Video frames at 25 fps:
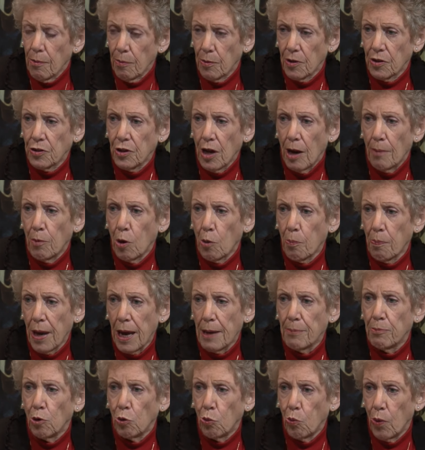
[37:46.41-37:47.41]
the summer
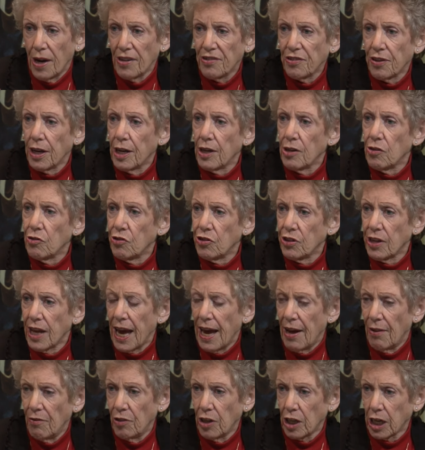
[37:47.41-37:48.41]
papal residence
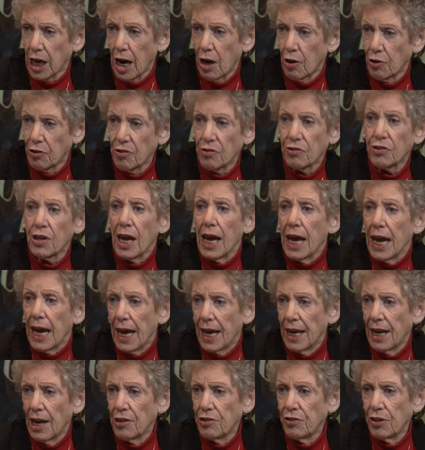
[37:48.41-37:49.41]
and the gardens,
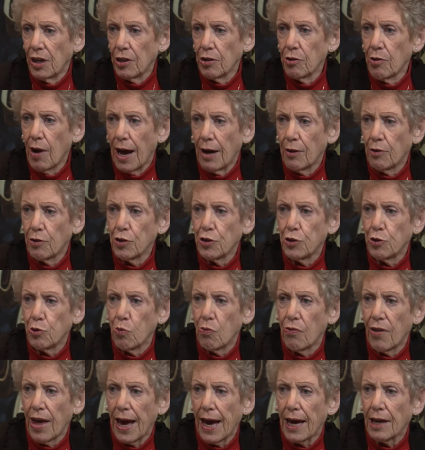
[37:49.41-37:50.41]
and I tell you how to
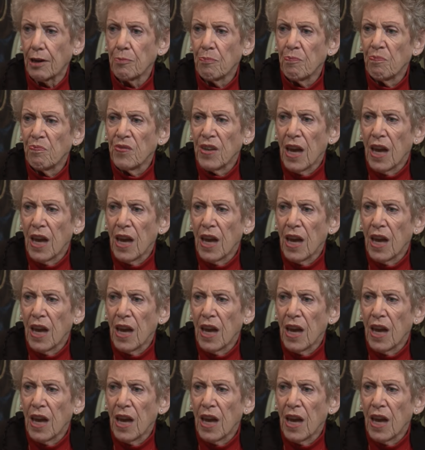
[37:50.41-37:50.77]
do that.